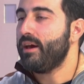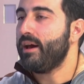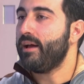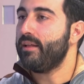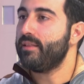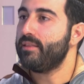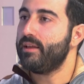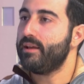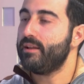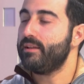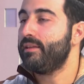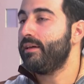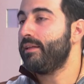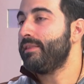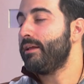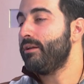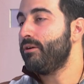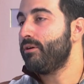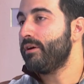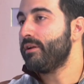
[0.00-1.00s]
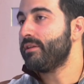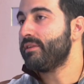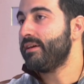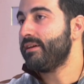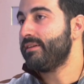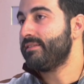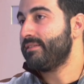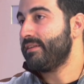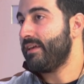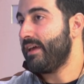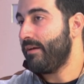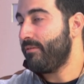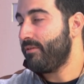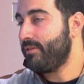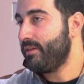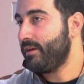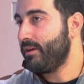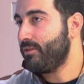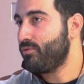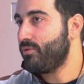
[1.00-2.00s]
And then the data logger takes
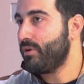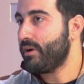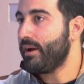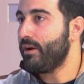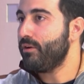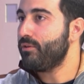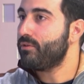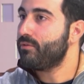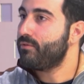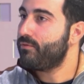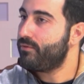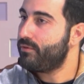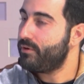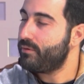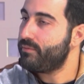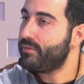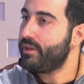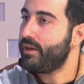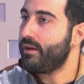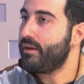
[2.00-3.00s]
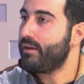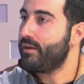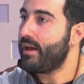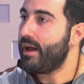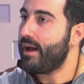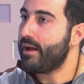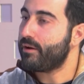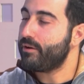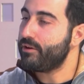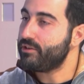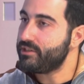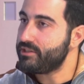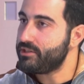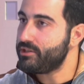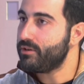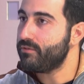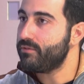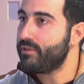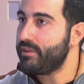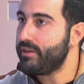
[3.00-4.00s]
everything into account from the
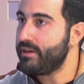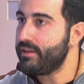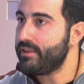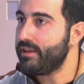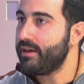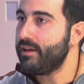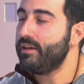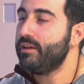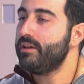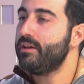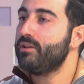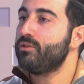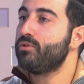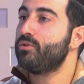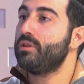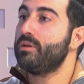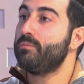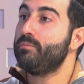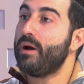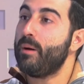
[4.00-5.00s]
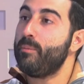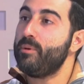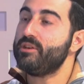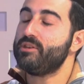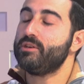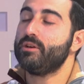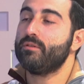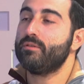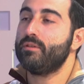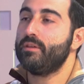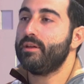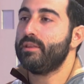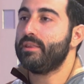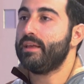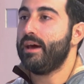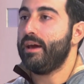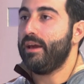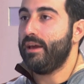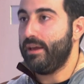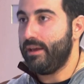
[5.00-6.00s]
acquisition of the data to the publishing of the
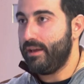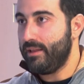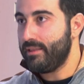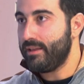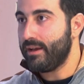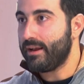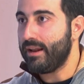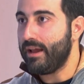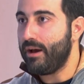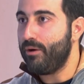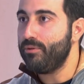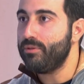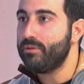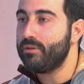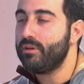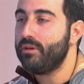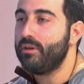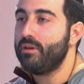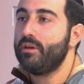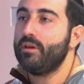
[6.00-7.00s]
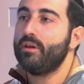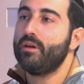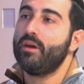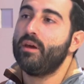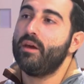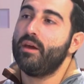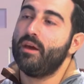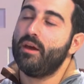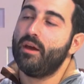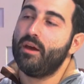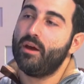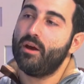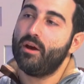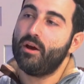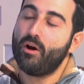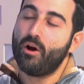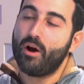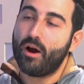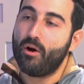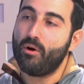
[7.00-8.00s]
data in the cloud,
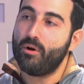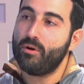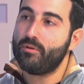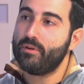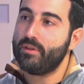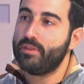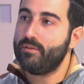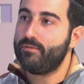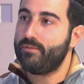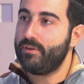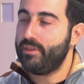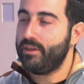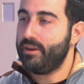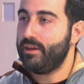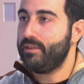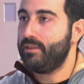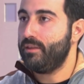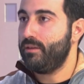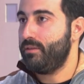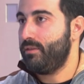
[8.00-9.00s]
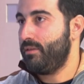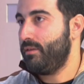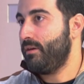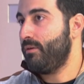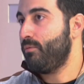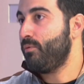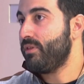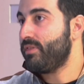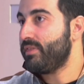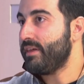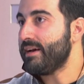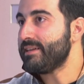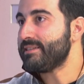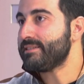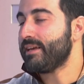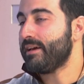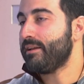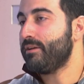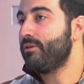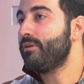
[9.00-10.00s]
already federated with us
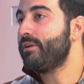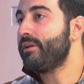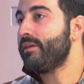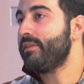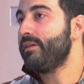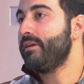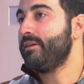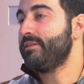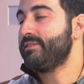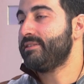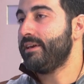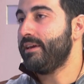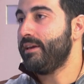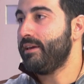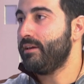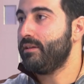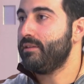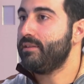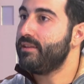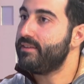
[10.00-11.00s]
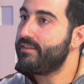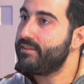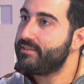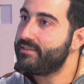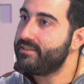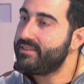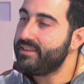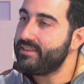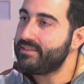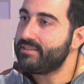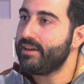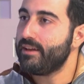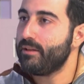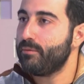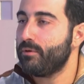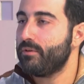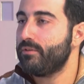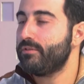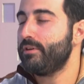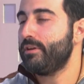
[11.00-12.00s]
and already saying this is this type
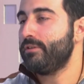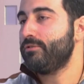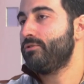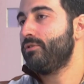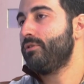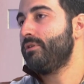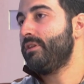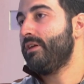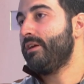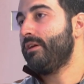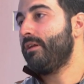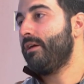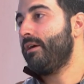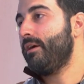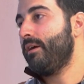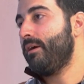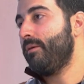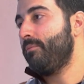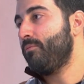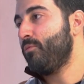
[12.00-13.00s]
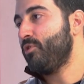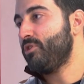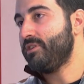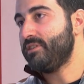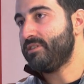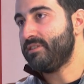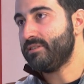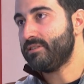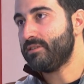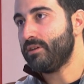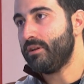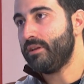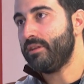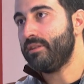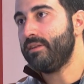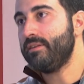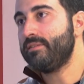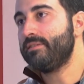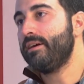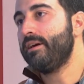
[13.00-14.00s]
of sensor which is installed in
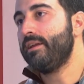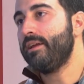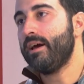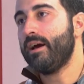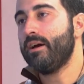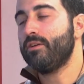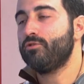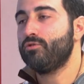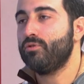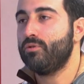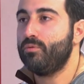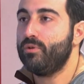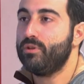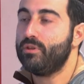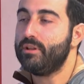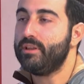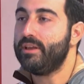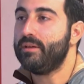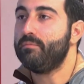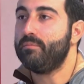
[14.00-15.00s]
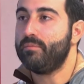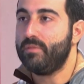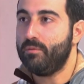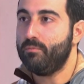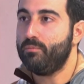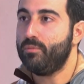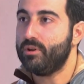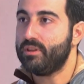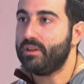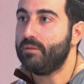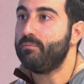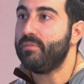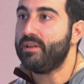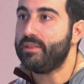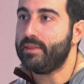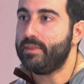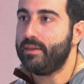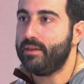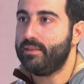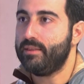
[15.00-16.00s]
this area, and so on, with all the important
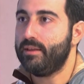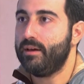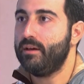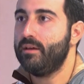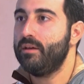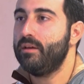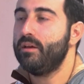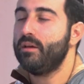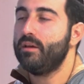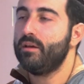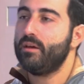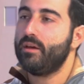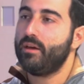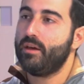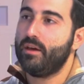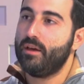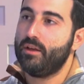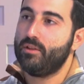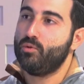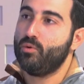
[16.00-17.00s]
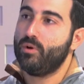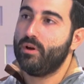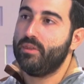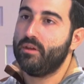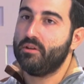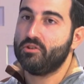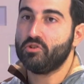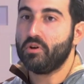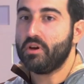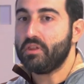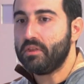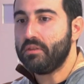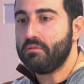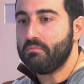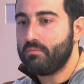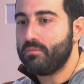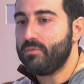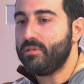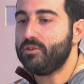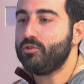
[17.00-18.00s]
metadata together. So I think
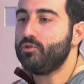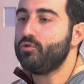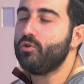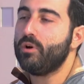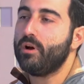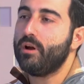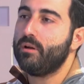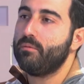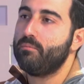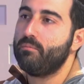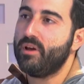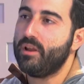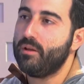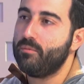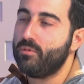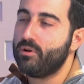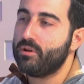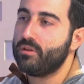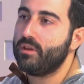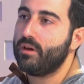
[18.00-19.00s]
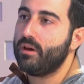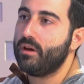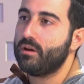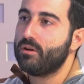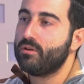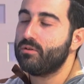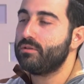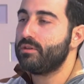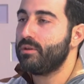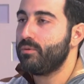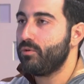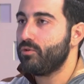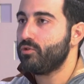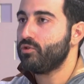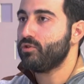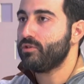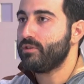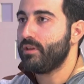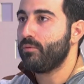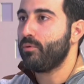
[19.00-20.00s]
these two are very important
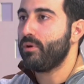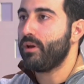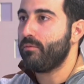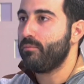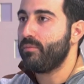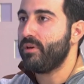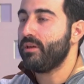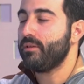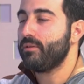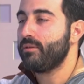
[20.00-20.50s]
contributions that we have made.